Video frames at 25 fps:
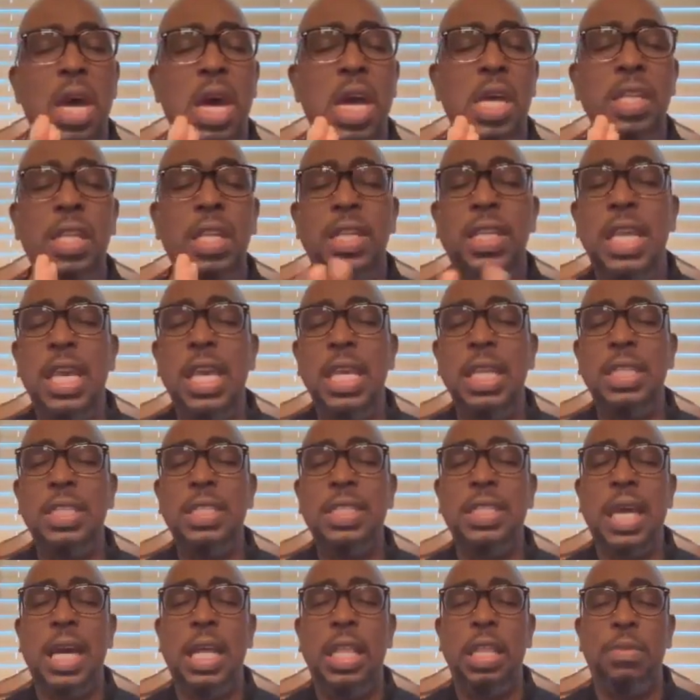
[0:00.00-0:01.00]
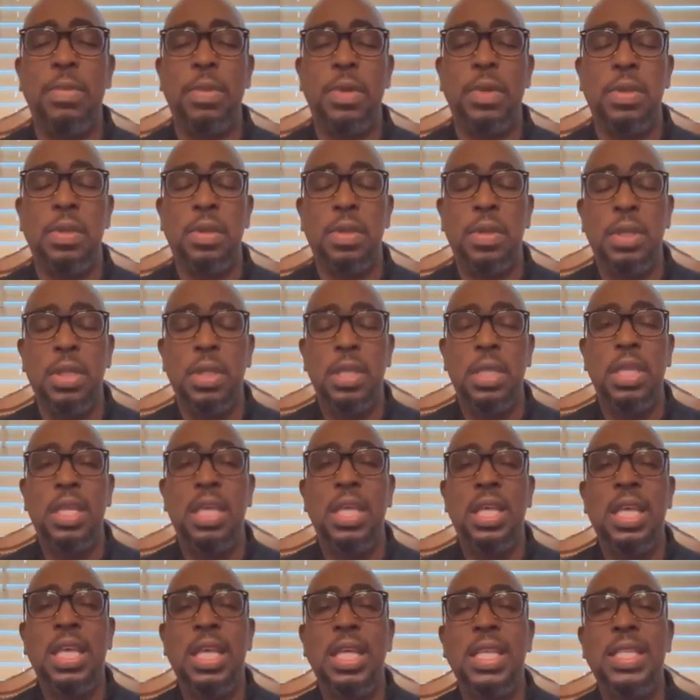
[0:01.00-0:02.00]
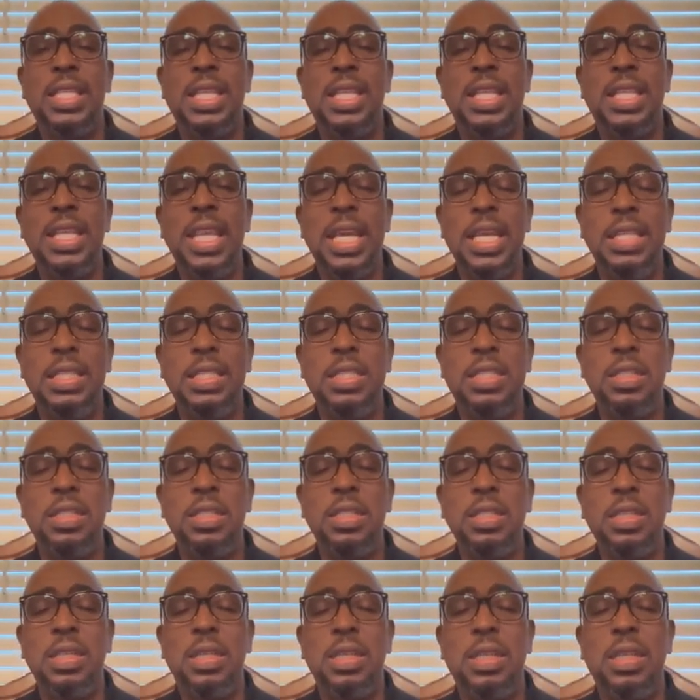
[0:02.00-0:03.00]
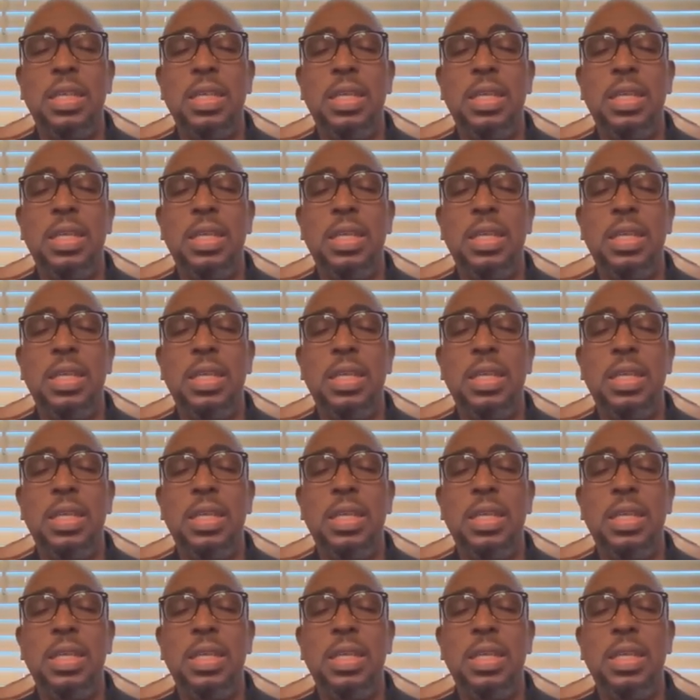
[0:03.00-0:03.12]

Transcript: Under King Solomon, the nation